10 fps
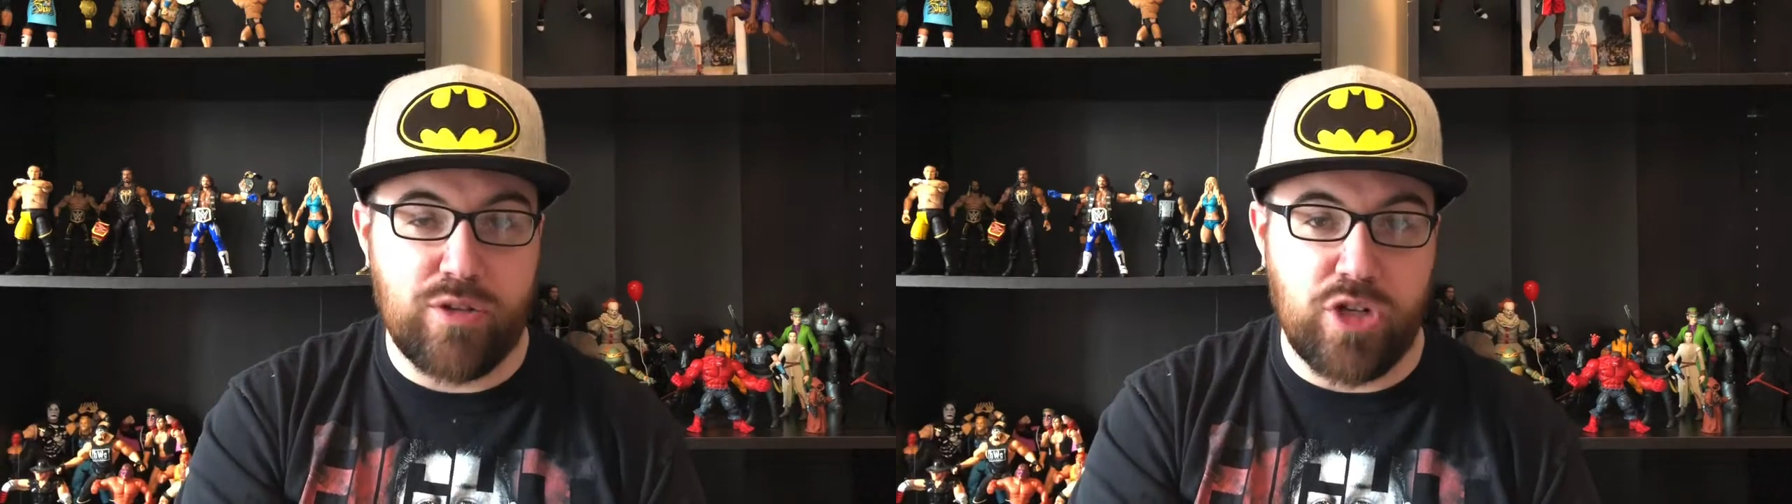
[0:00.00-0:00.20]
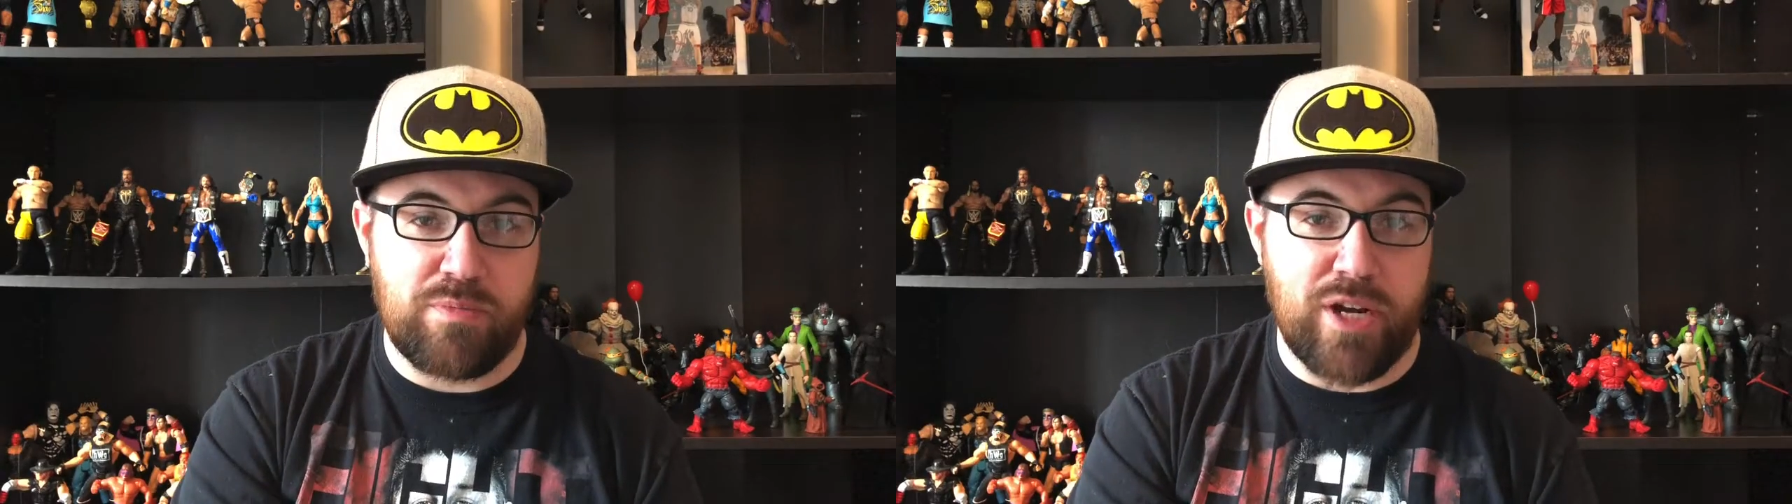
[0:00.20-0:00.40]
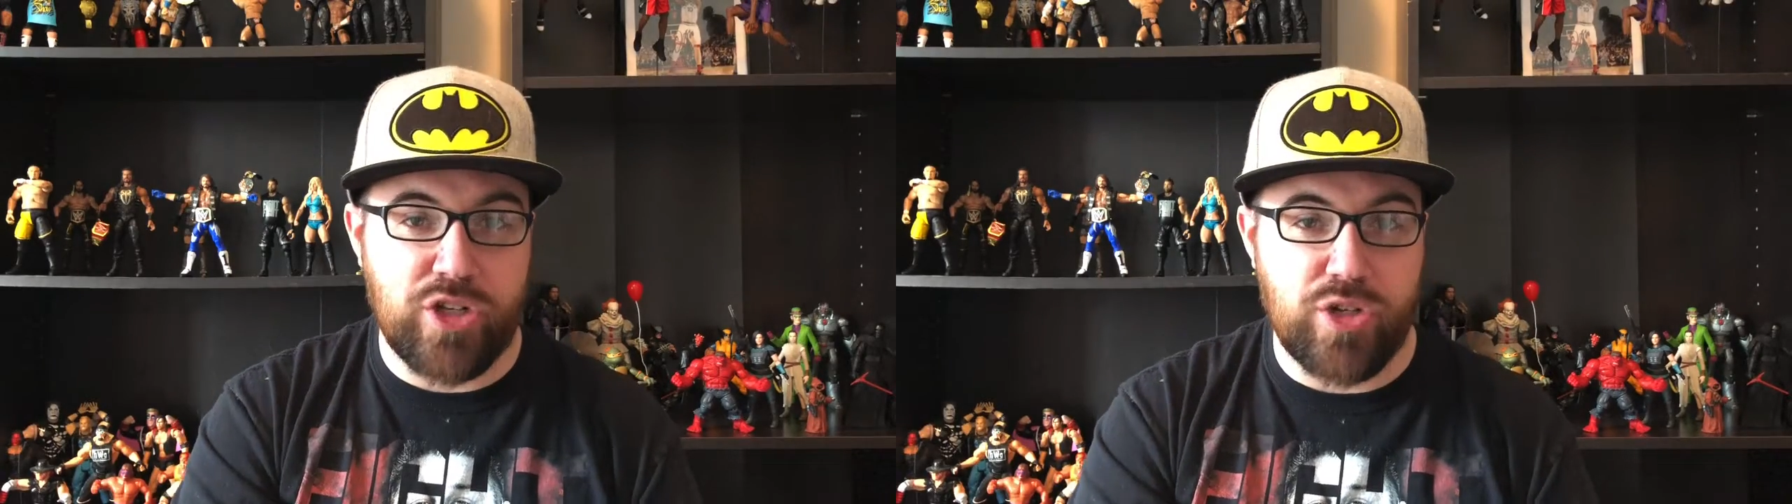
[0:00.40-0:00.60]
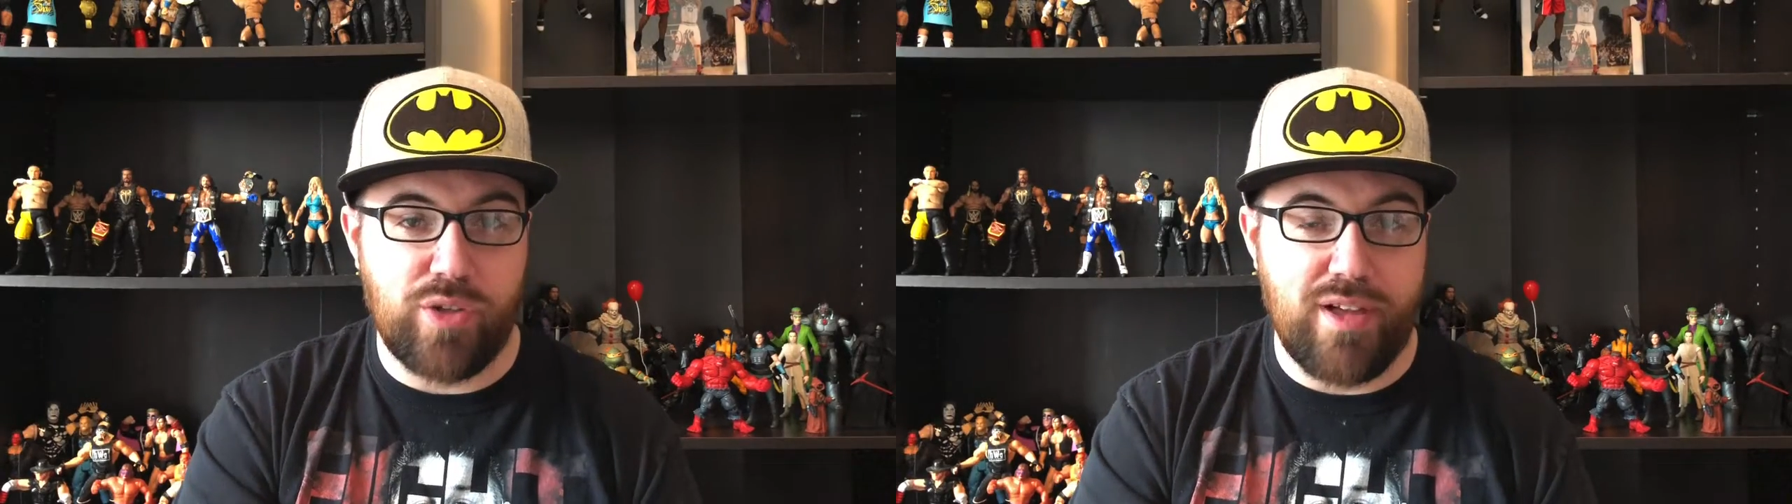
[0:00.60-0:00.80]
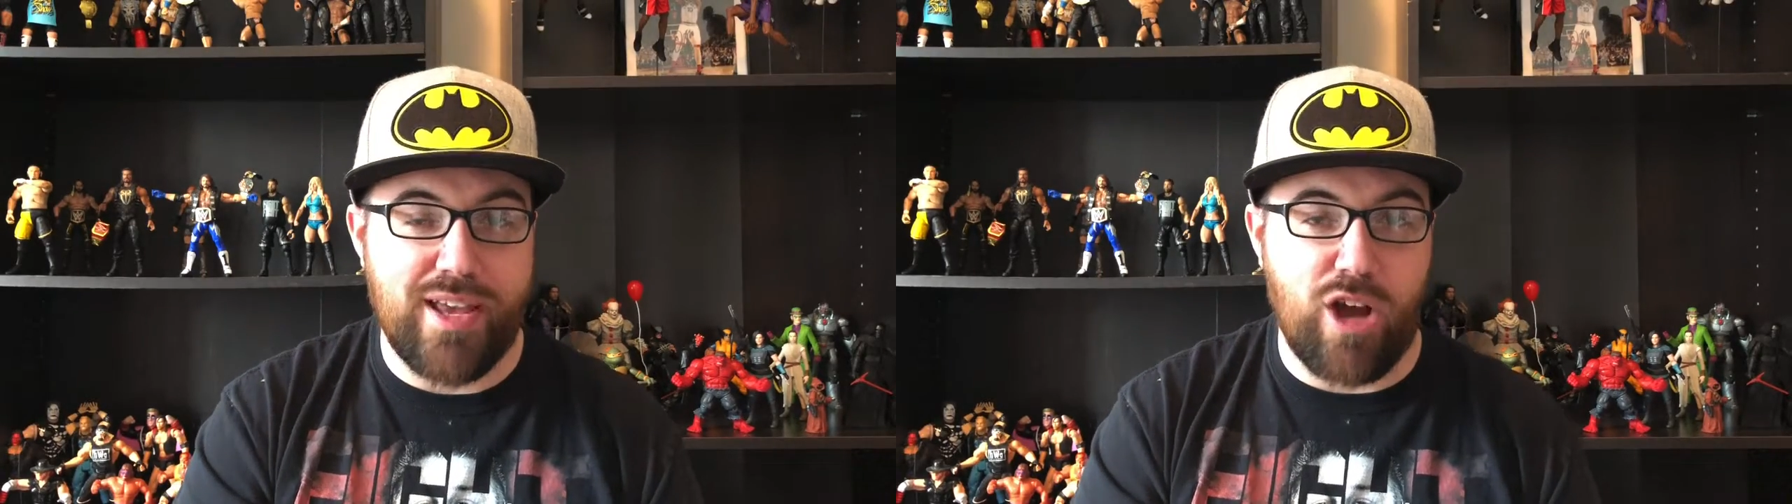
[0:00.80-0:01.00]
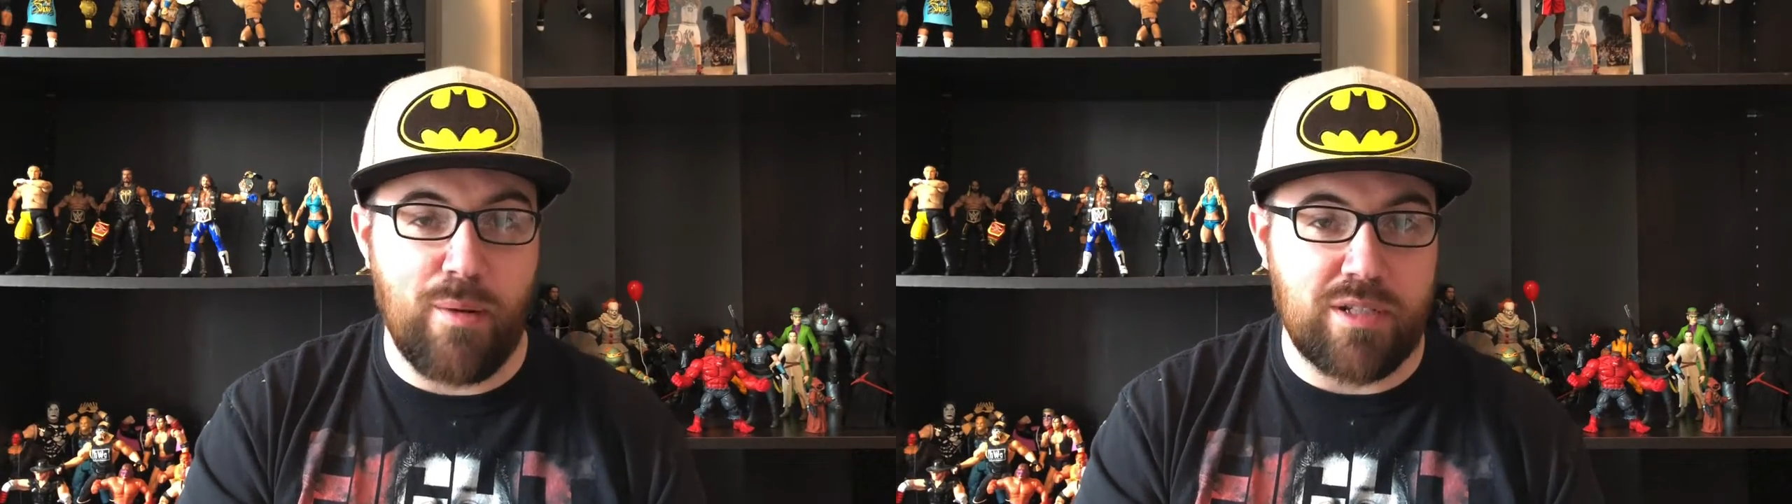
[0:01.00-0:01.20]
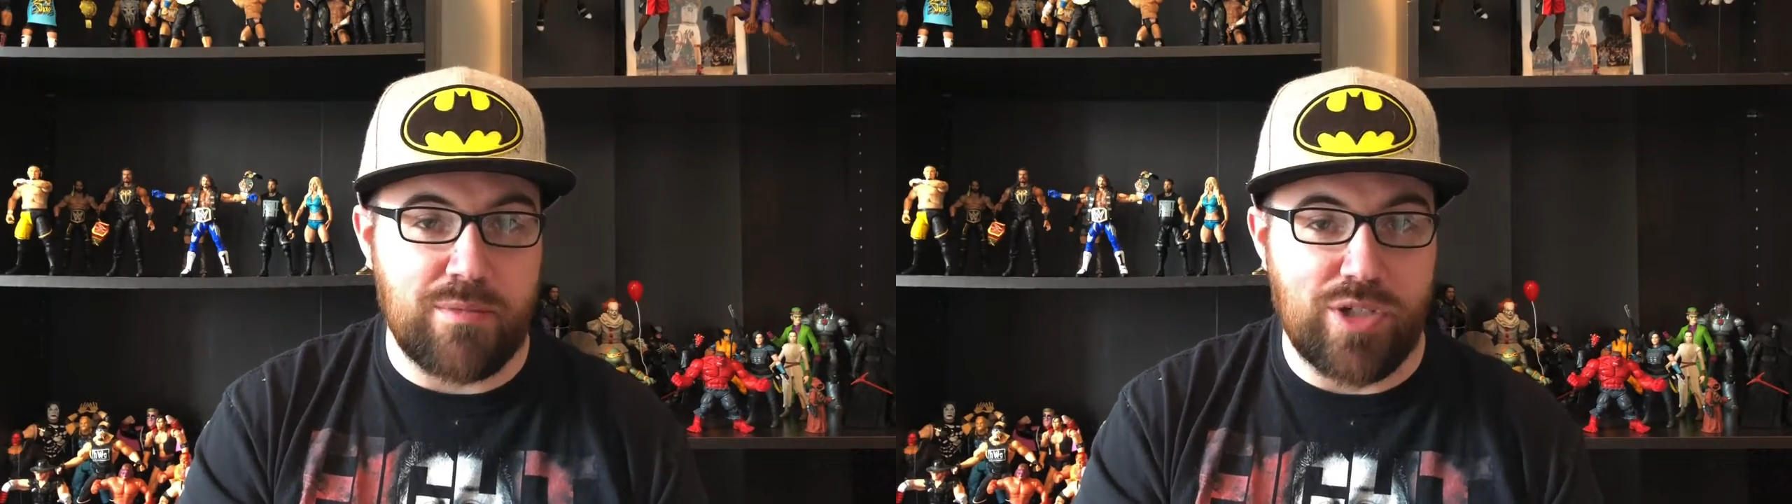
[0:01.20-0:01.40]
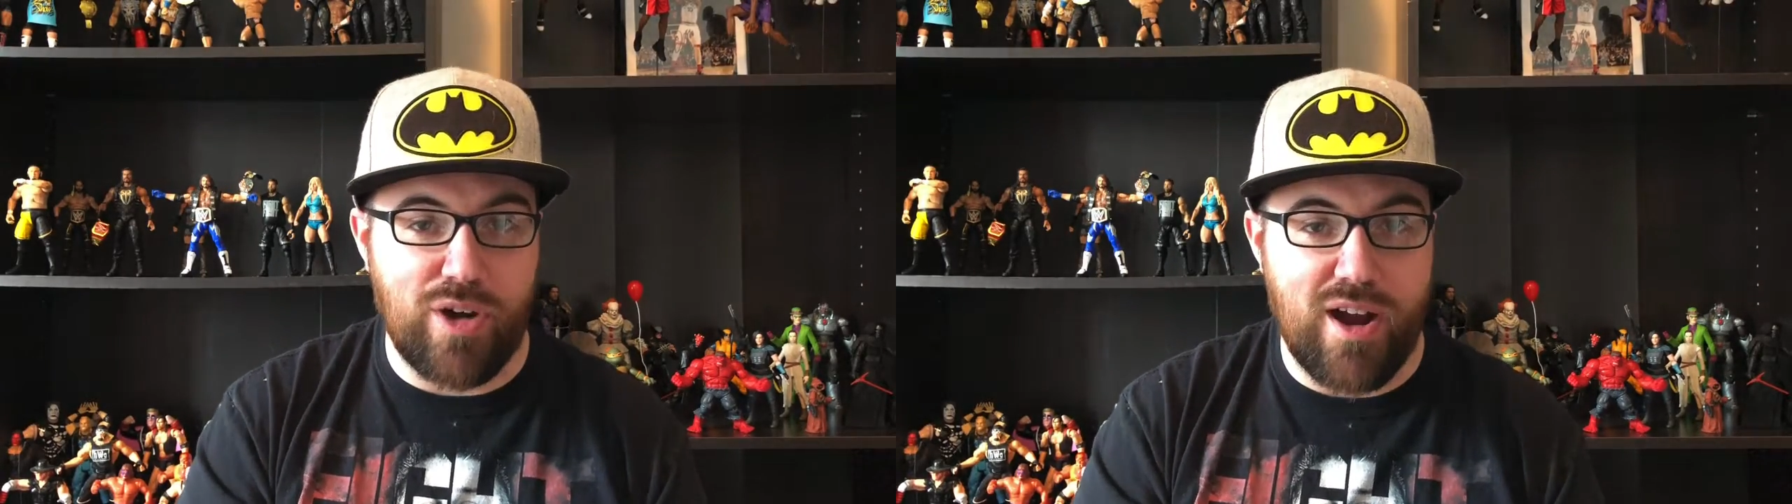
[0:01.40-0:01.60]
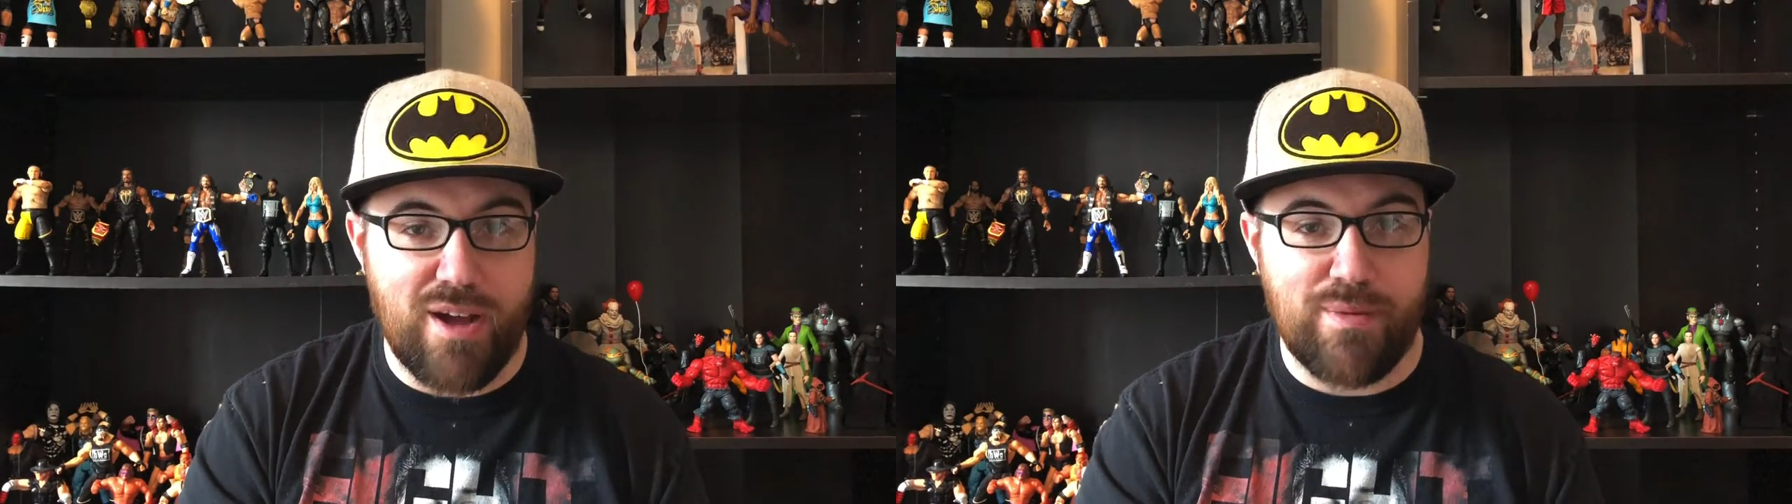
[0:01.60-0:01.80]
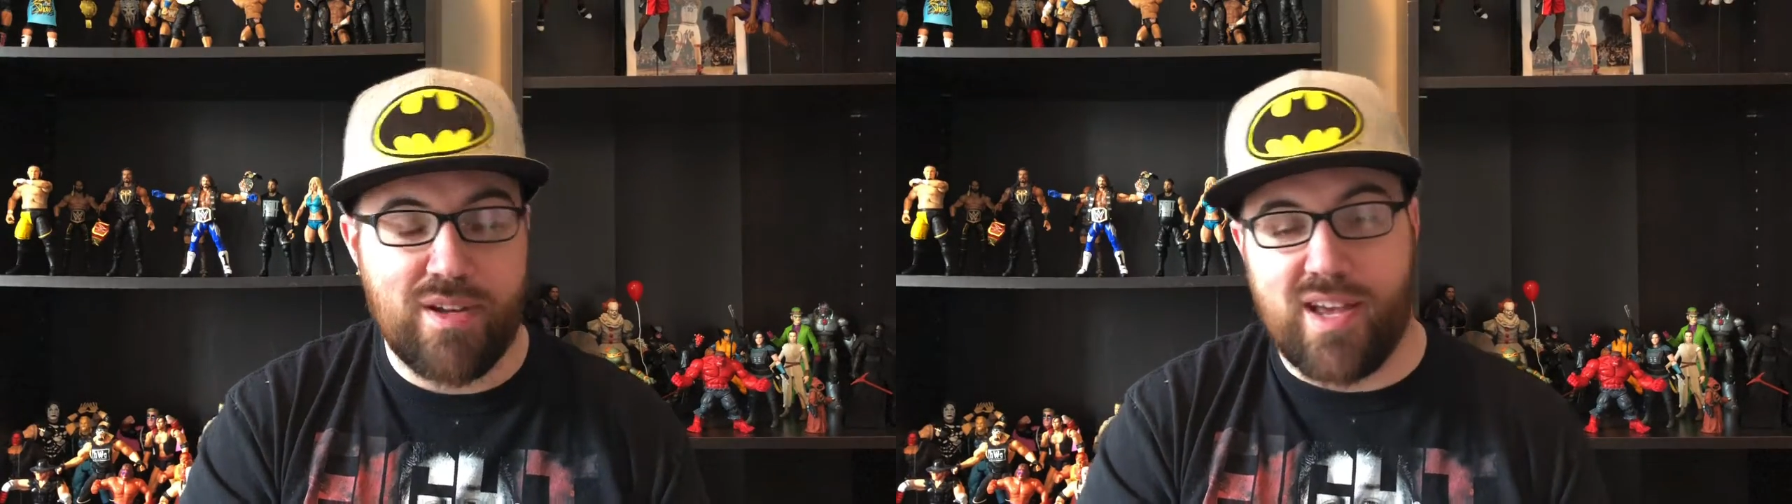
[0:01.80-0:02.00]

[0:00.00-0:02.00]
so just make sure you like, comment, subscribe.